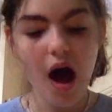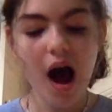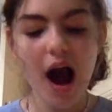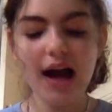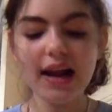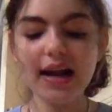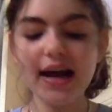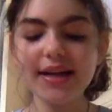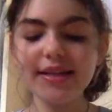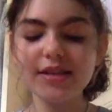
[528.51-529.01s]

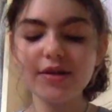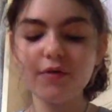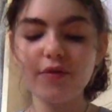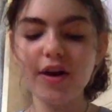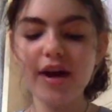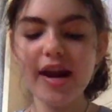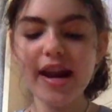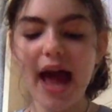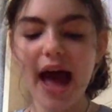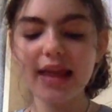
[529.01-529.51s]
I like to
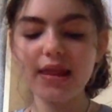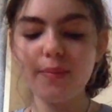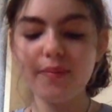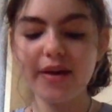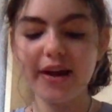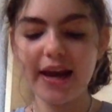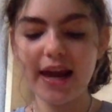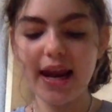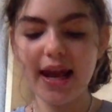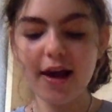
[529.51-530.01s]
read at the
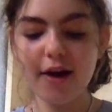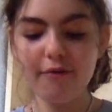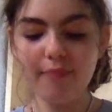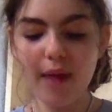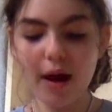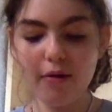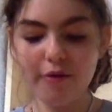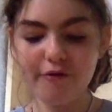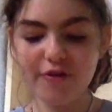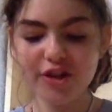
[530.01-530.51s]
beginning of
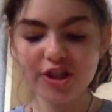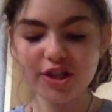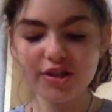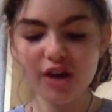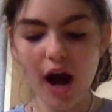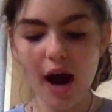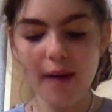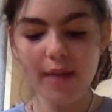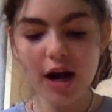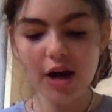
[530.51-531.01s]
my revision
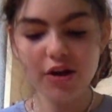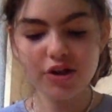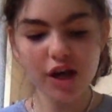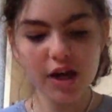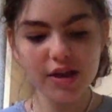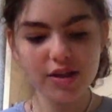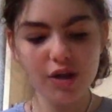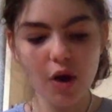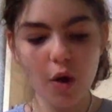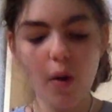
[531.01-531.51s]
time
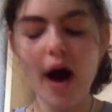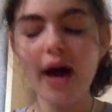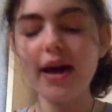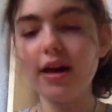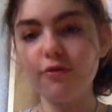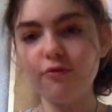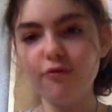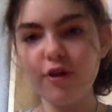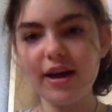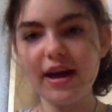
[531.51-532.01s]
just so I
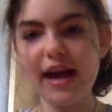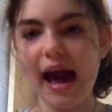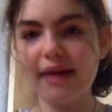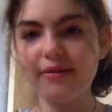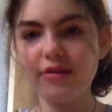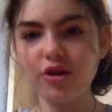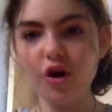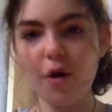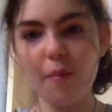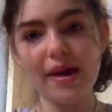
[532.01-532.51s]
can recap
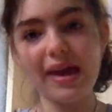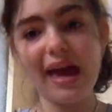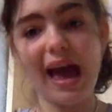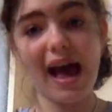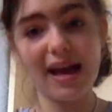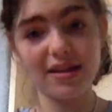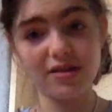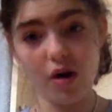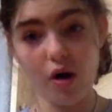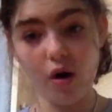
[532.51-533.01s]
the topic
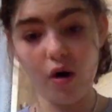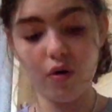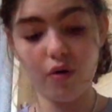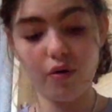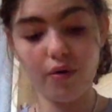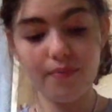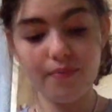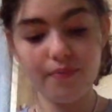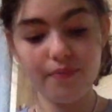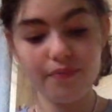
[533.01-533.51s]
as a whole.